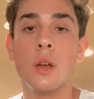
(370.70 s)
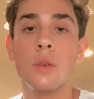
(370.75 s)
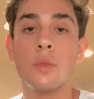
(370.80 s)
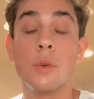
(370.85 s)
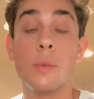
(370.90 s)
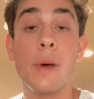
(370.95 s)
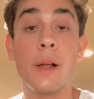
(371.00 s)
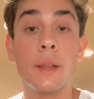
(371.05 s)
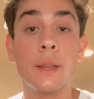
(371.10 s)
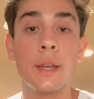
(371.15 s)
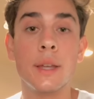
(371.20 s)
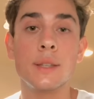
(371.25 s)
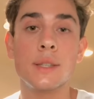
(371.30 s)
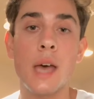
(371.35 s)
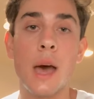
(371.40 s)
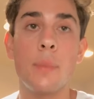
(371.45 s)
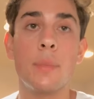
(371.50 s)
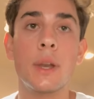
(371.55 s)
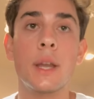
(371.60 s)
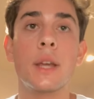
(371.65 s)
rebellions
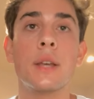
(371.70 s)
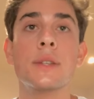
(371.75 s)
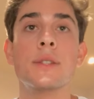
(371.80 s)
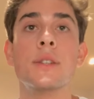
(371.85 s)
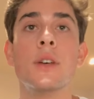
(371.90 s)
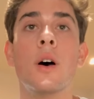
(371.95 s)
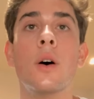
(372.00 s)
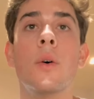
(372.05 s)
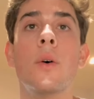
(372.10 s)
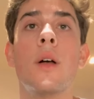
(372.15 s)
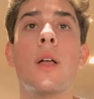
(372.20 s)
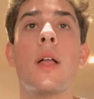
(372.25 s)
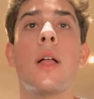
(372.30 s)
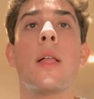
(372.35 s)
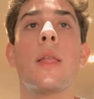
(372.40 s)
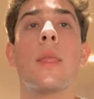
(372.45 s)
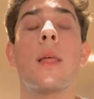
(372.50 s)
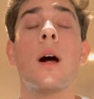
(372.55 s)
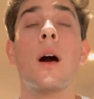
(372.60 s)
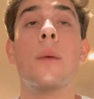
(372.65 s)
happening. So
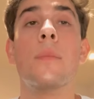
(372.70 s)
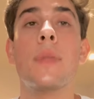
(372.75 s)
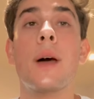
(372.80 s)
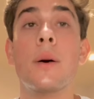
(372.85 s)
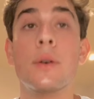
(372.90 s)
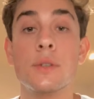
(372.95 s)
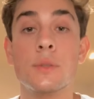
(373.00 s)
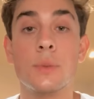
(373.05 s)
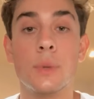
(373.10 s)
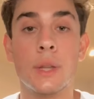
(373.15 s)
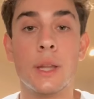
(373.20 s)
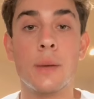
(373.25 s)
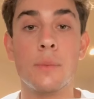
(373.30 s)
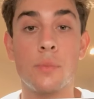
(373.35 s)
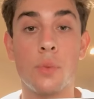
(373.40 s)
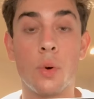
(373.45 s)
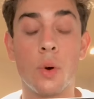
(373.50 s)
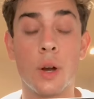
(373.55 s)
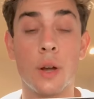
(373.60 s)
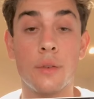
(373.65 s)
that was really
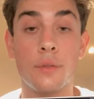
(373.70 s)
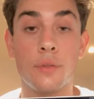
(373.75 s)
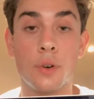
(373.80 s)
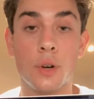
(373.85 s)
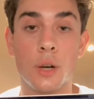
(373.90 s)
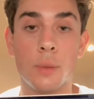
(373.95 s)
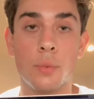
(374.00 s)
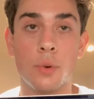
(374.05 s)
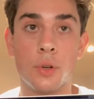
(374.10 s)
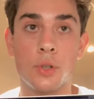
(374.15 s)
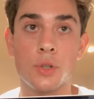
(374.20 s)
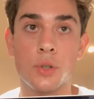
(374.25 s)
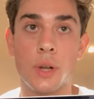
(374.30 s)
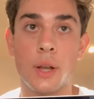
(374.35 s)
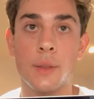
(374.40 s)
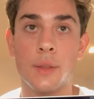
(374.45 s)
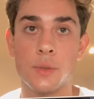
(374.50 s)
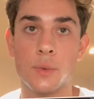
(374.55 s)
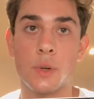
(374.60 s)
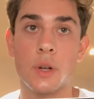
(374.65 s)
important for her to portray
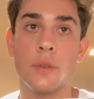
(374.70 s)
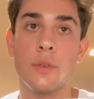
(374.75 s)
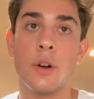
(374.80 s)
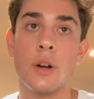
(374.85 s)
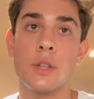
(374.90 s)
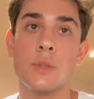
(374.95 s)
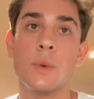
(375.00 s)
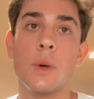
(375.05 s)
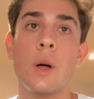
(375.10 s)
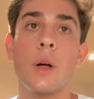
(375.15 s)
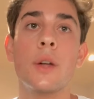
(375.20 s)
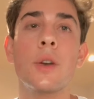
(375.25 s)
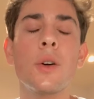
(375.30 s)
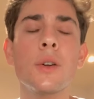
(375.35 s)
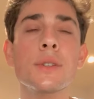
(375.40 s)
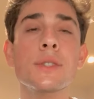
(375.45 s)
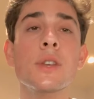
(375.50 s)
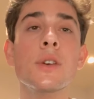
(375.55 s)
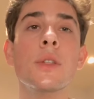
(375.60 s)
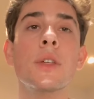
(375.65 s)
in this work of art as well. And
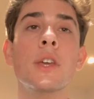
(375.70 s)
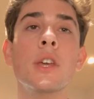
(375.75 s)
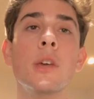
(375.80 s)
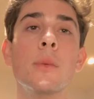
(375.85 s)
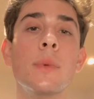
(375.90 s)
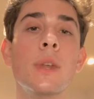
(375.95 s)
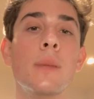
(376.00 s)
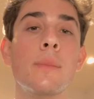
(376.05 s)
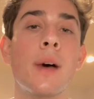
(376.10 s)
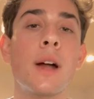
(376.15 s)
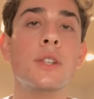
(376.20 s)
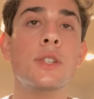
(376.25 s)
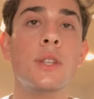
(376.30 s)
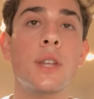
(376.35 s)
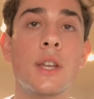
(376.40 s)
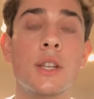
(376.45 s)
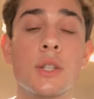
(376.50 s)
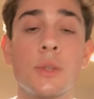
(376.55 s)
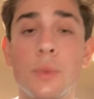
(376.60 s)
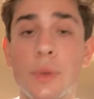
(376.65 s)
also the human
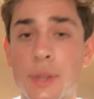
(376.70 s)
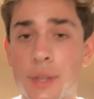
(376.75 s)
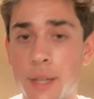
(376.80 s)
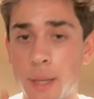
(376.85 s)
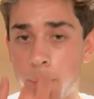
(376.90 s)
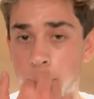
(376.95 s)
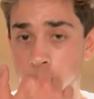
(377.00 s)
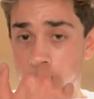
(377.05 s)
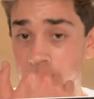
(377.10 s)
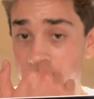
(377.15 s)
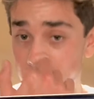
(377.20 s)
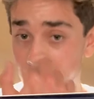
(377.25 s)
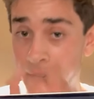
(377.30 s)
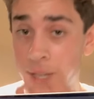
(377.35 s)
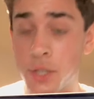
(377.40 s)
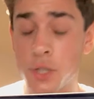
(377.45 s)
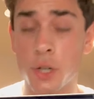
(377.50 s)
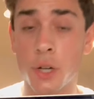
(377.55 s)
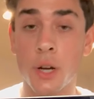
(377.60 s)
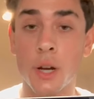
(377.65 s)
imagination within
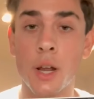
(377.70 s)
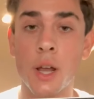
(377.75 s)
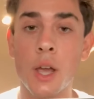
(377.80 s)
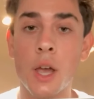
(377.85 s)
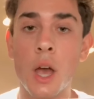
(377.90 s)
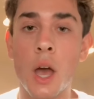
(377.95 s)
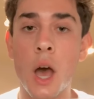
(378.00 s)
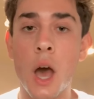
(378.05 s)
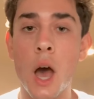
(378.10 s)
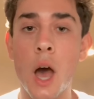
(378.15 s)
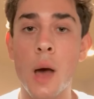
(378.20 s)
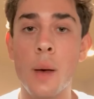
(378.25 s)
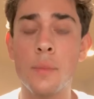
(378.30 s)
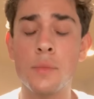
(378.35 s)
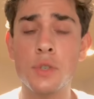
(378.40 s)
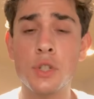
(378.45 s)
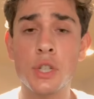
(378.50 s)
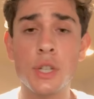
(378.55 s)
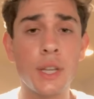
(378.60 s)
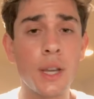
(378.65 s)
nature.
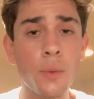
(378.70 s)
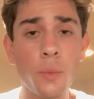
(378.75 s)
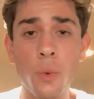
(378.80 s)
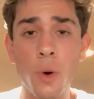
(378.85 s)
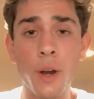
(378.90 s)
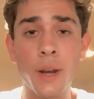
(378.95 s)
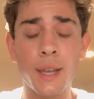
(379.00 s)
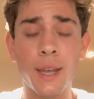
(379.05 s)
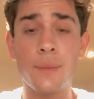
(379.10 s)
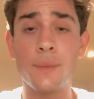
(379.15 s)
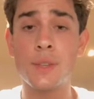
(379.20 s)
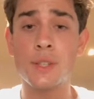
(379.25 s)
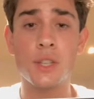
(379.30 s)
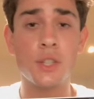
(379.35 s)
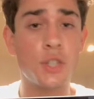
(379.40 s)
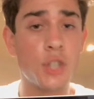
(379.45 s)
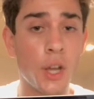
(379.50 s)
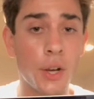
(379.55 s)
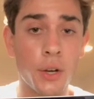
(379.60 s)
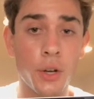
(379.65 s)
She didn't want to give this a
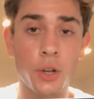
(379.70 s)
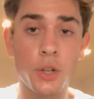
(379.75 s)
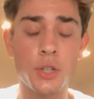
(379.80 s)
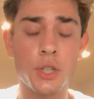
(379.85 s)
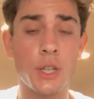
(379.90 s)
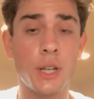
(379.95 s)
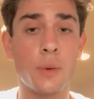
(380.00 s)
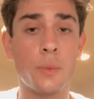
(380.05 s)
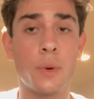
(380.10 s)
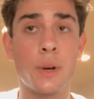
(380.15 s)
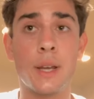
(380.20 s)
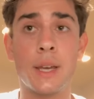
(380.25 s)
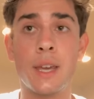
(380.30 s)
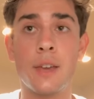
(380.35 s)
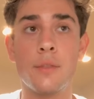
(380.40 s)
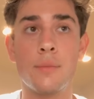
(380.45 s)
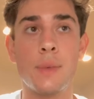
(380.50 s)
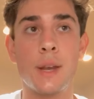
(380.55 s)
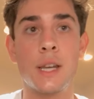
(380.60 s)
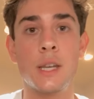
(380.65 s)
gender. She didn't want to
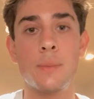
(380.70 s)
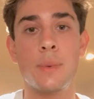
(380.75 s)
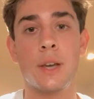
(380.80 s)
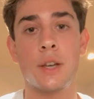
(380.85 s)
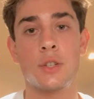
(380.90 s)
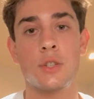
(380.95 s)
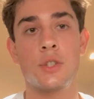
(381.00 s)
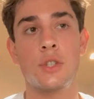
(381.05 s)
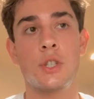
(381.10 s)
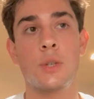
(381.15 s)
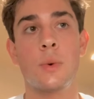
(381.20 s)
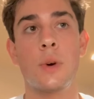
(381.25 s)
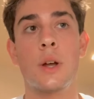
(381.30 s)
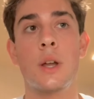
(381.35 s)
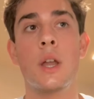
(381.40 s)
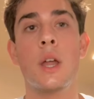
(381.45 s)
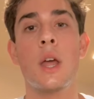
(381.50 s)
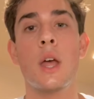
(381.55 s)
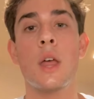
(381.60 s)
give many depictions. She wanted